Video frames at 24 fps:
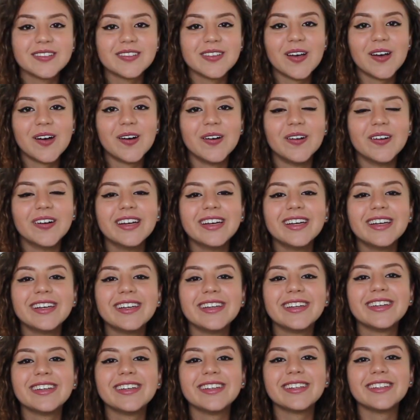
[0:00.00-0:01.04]
So
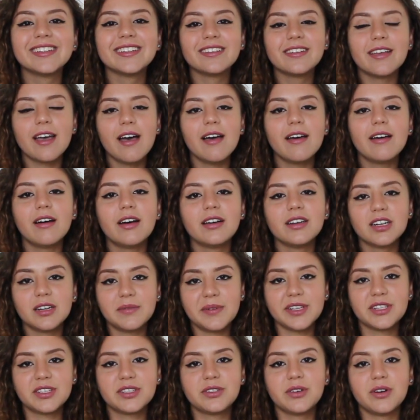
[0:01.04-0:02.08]
get under
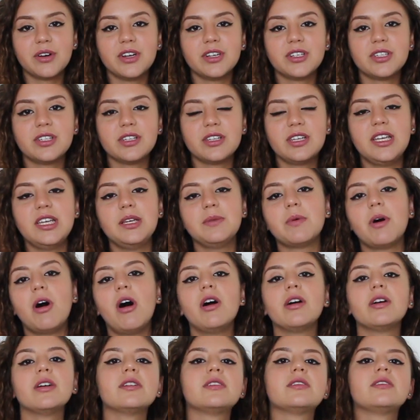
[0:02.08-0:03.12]
bed storage to keep
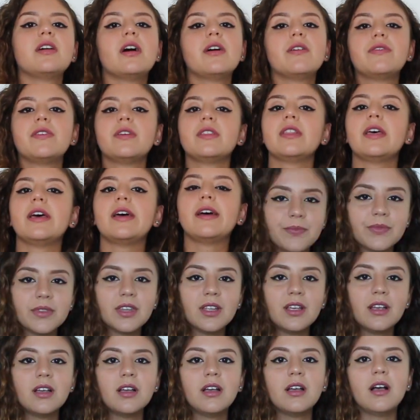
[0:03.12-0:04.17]
all your stuff in there.
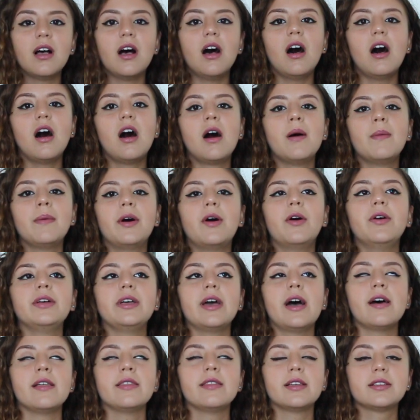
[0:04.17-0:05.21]
Oh
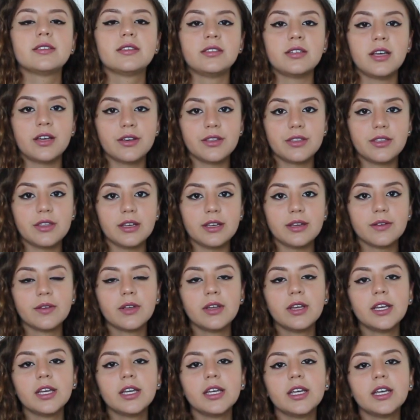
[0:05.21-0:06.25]
yeah, and that's another thing.
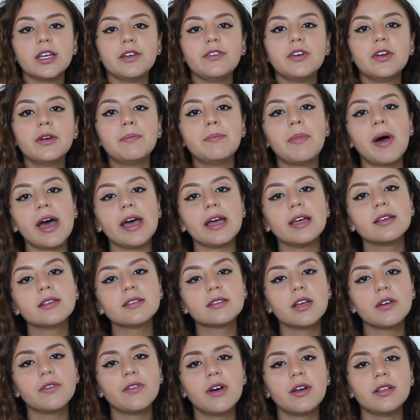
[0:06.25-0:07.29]
If you're buying
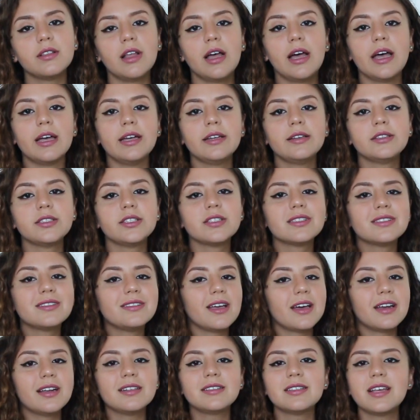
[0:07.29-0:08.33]
stuff online, just
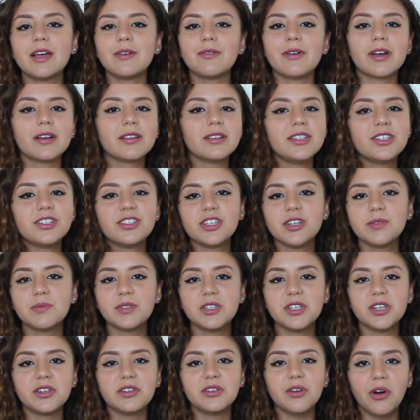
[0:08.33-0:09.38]
get it directly shipped
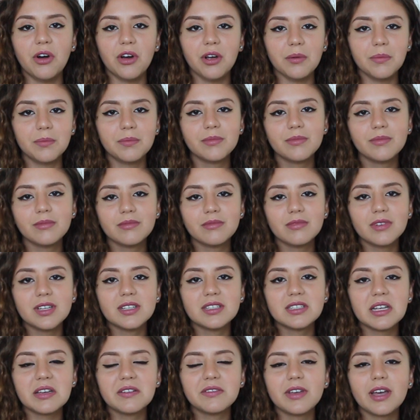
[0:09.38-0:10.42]
to your dorm
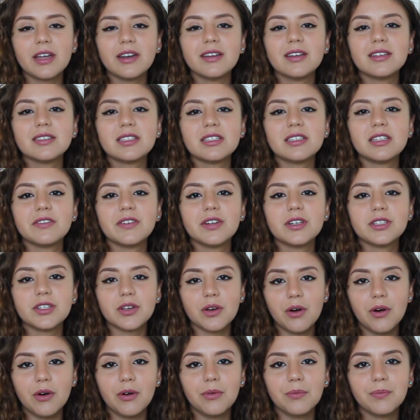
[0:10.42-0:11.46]
instead of getting it delivered
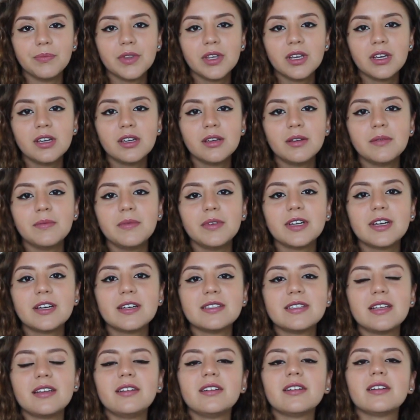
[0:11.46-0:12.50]
to home.
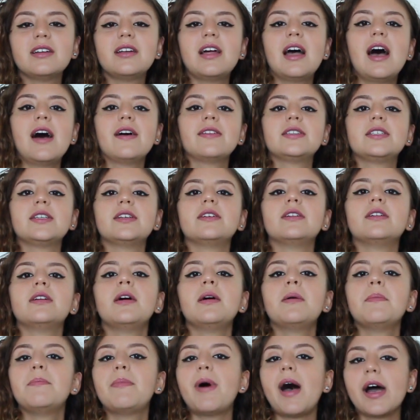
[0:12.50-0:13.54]
Because then you're gonna have to
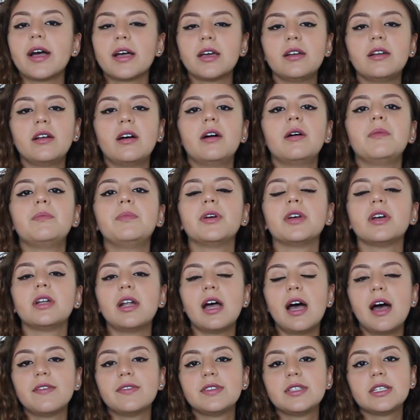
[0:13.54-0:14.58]
pack it up, you're
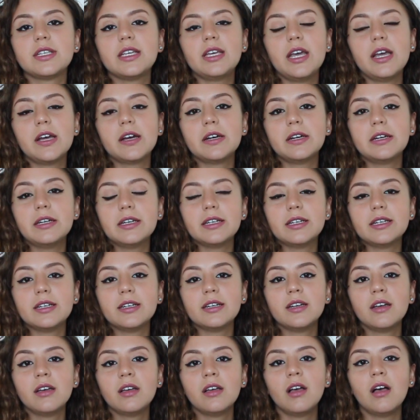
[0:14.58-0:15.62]
gonna have to carry
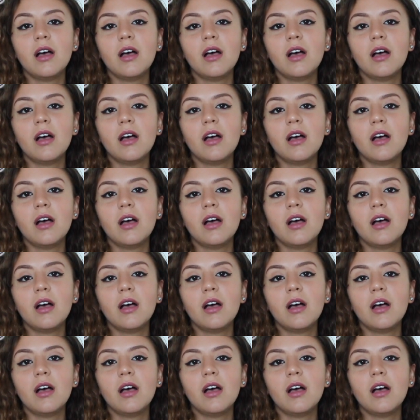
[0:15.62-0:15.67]
it